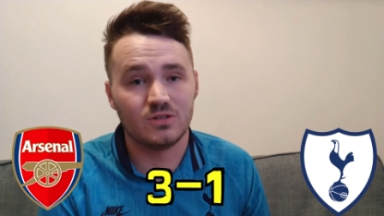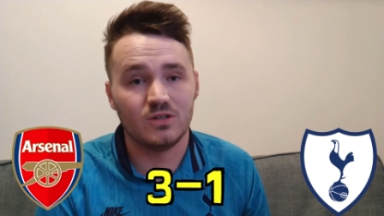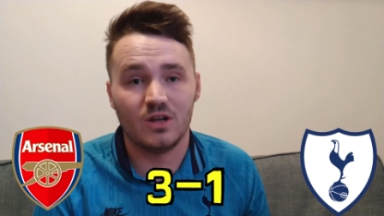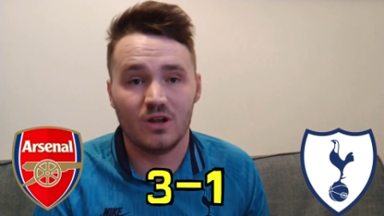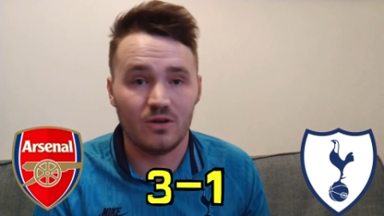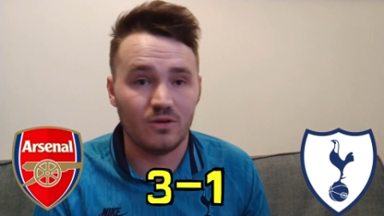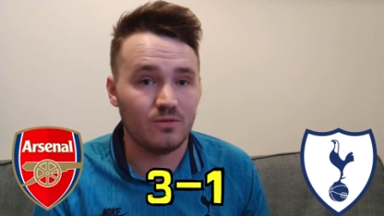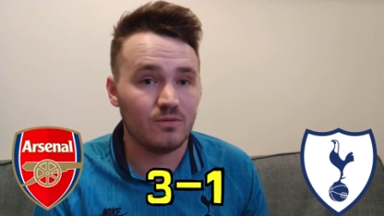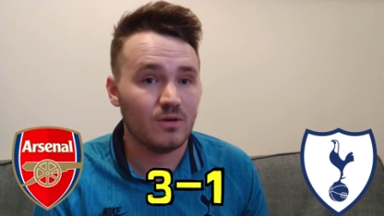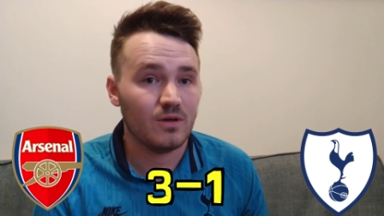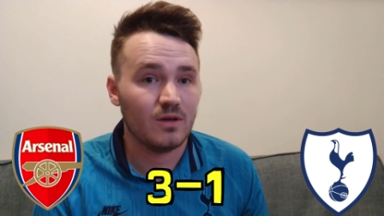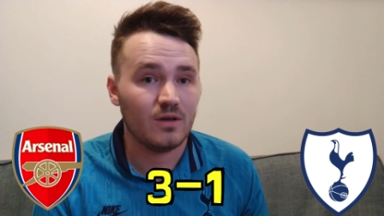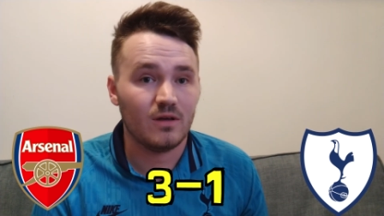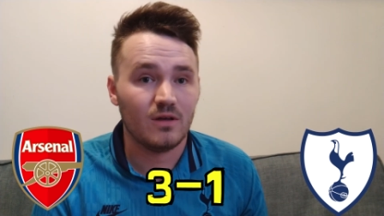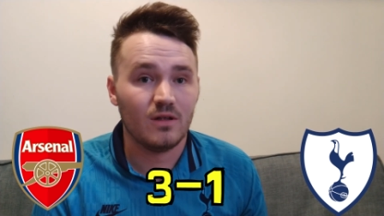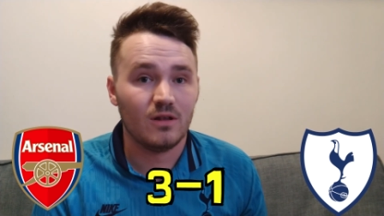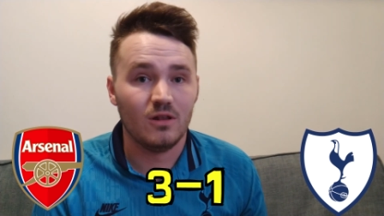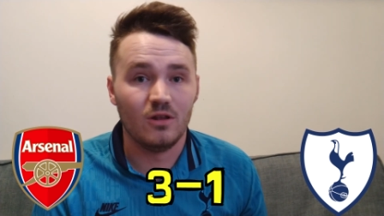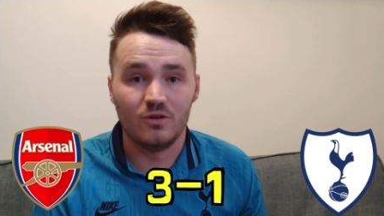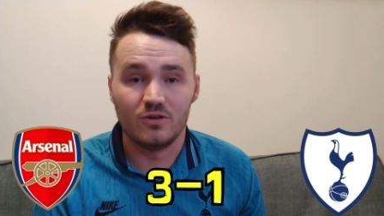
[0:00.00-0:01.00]
You know,
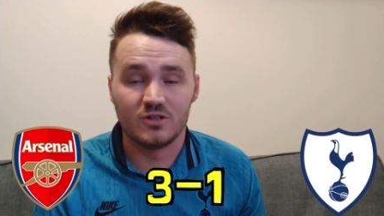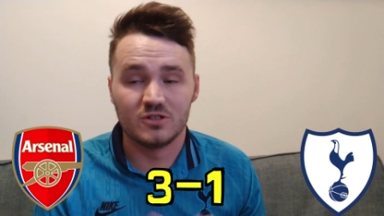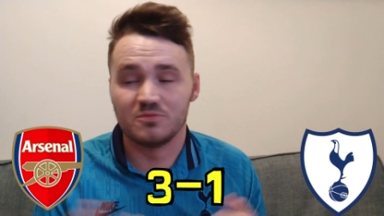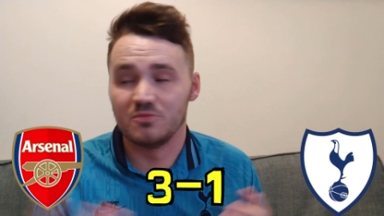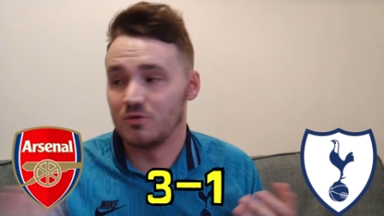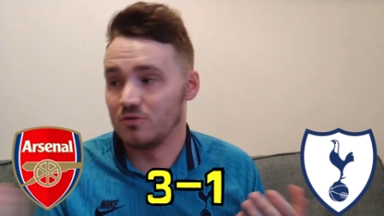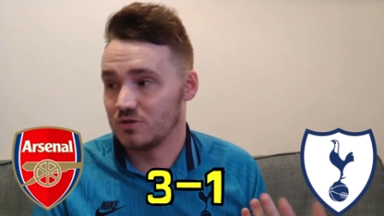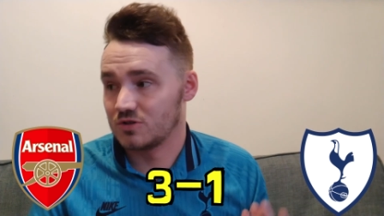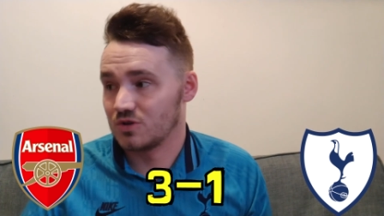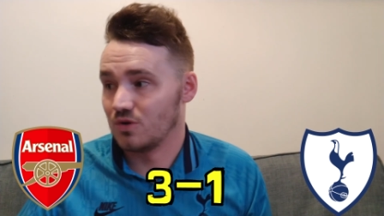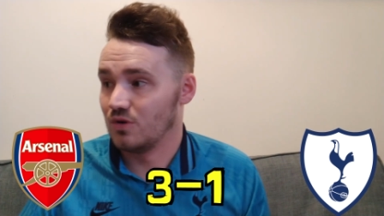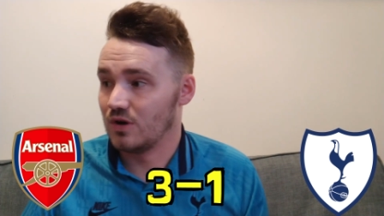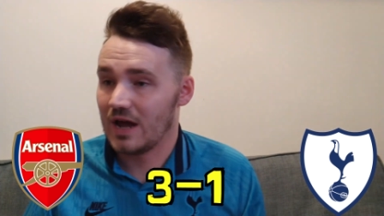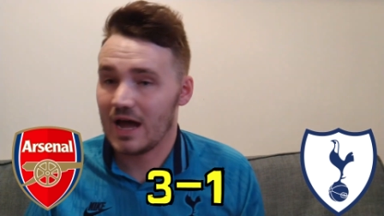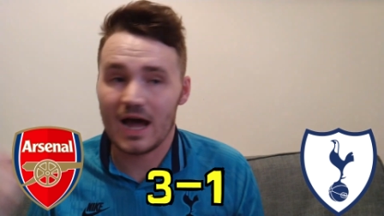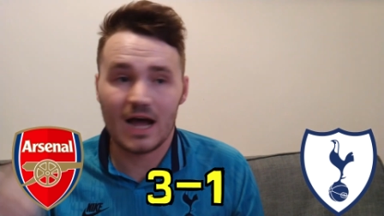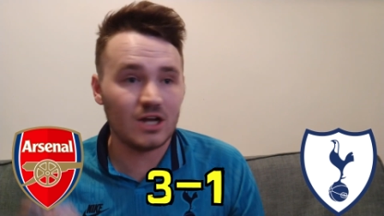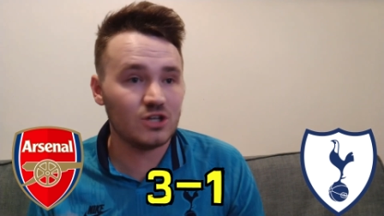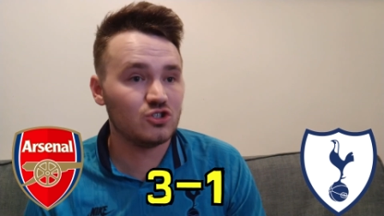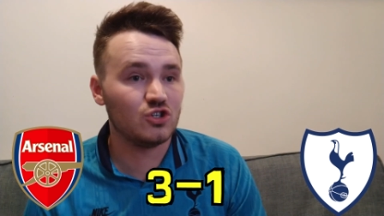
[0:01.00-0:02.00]
Lucas Moura scored a
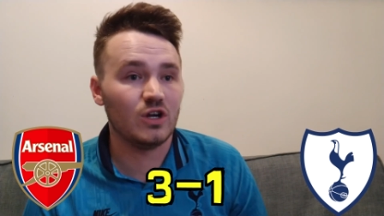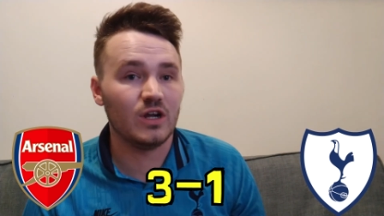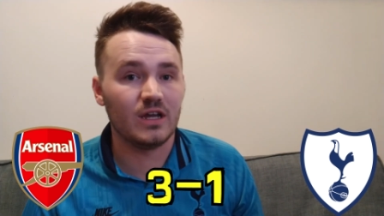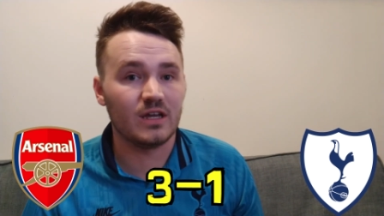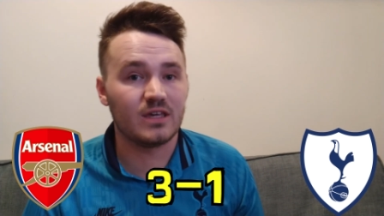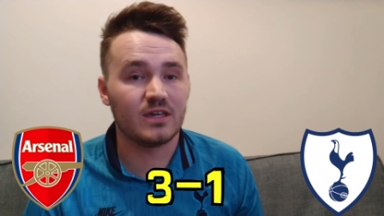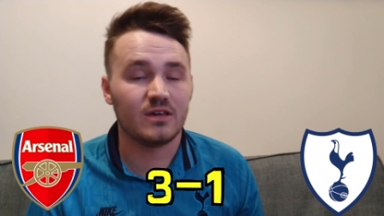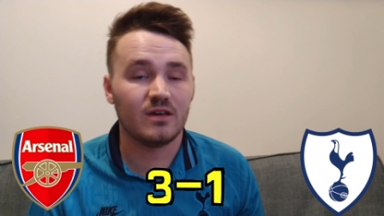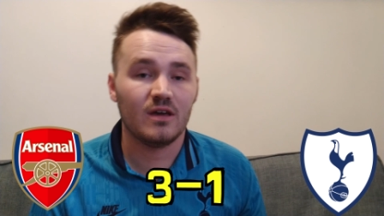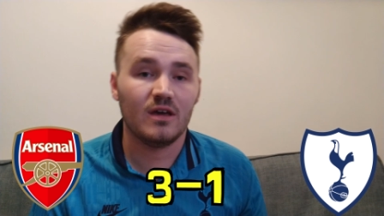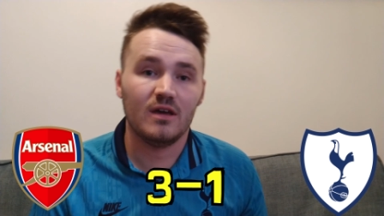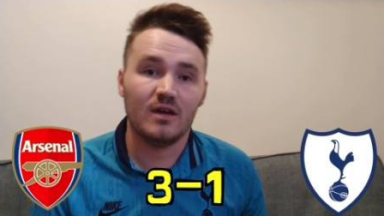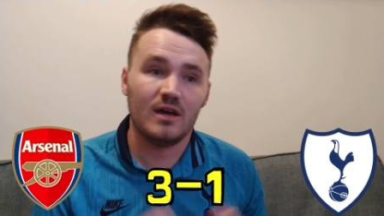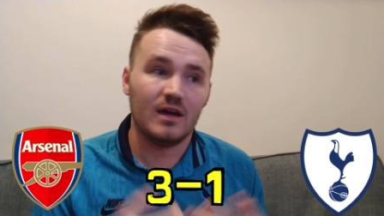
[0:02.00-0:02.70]
hat trick.